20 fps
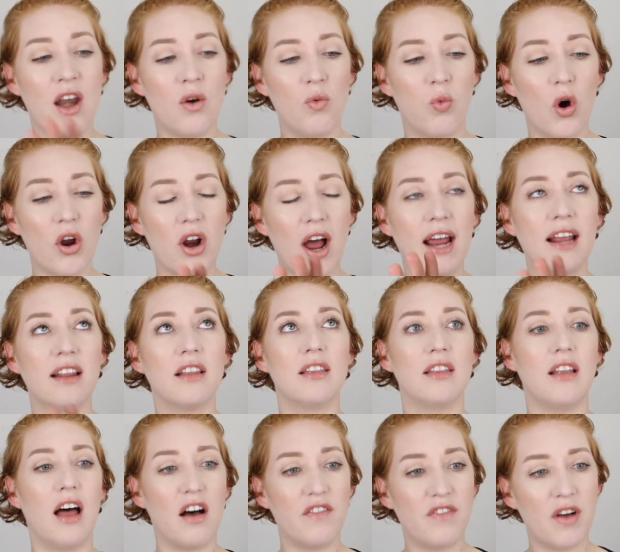And what I
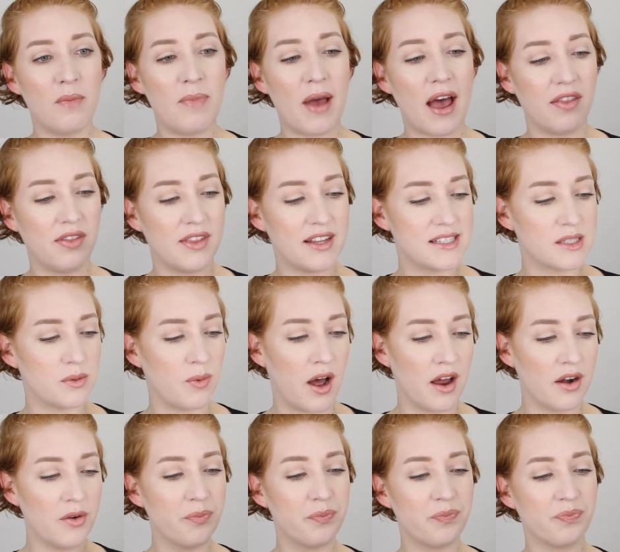love about this
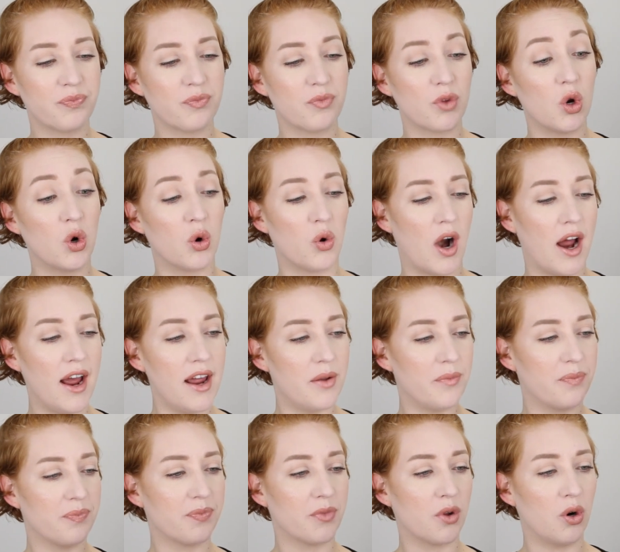one, all right,
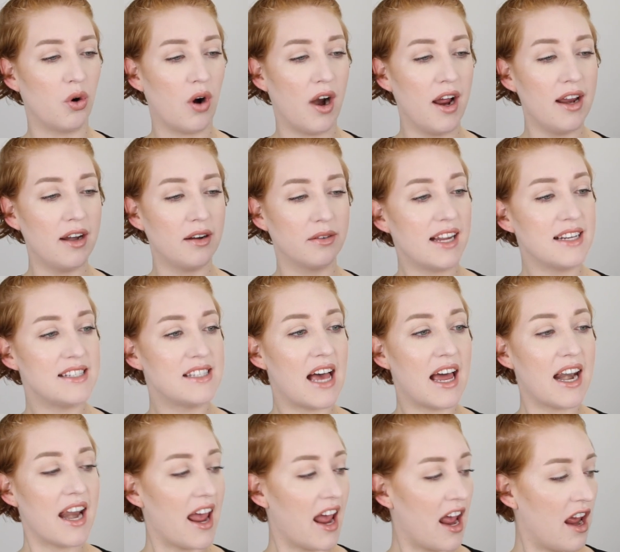all right, is
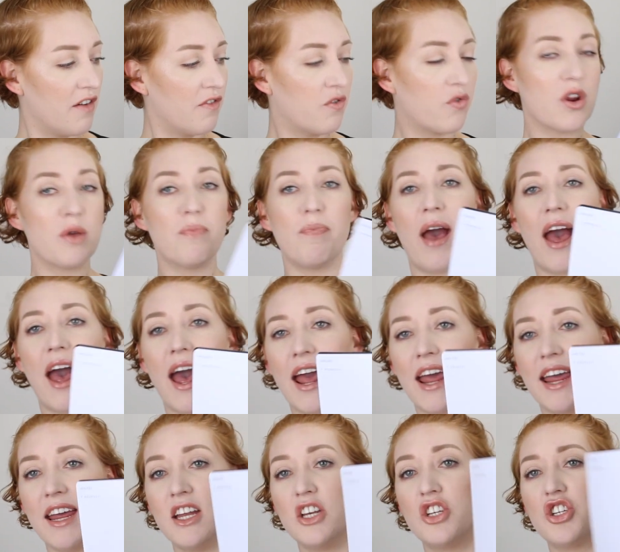that every
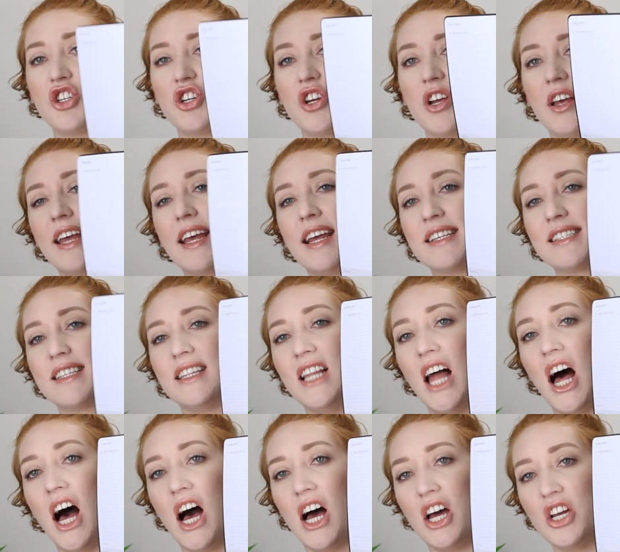page is
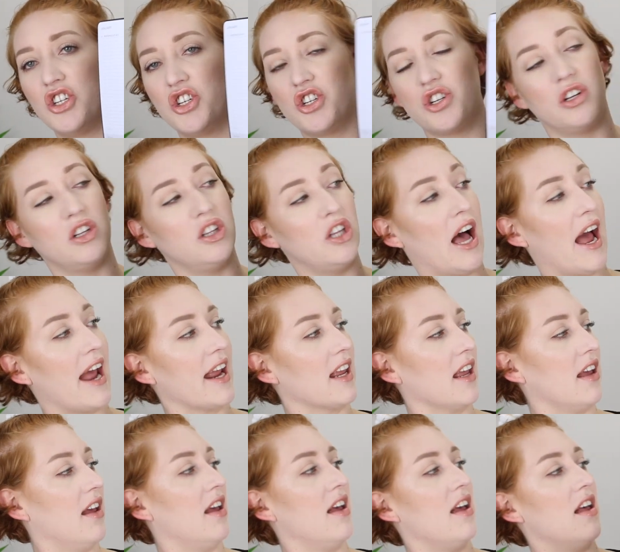large. Like,
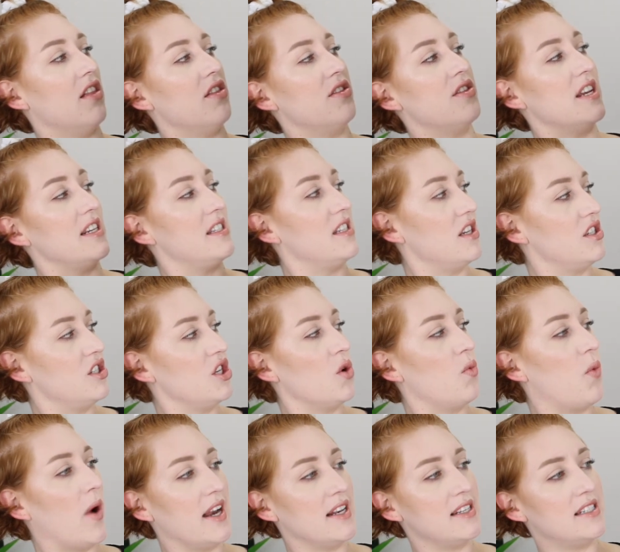this is your
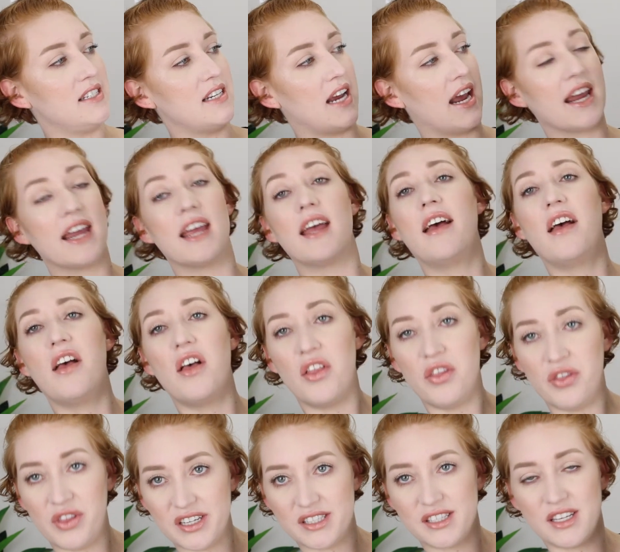Wednesday,
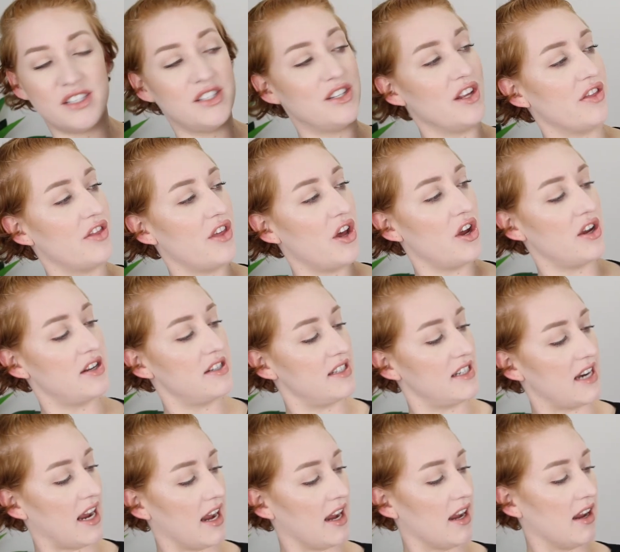this is your
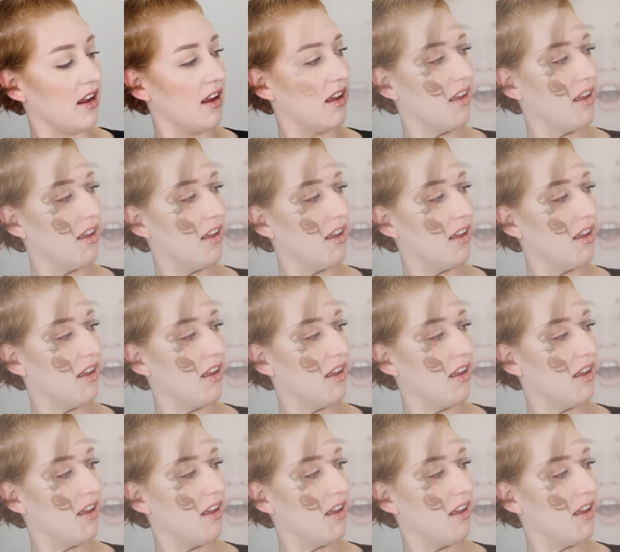Thursday.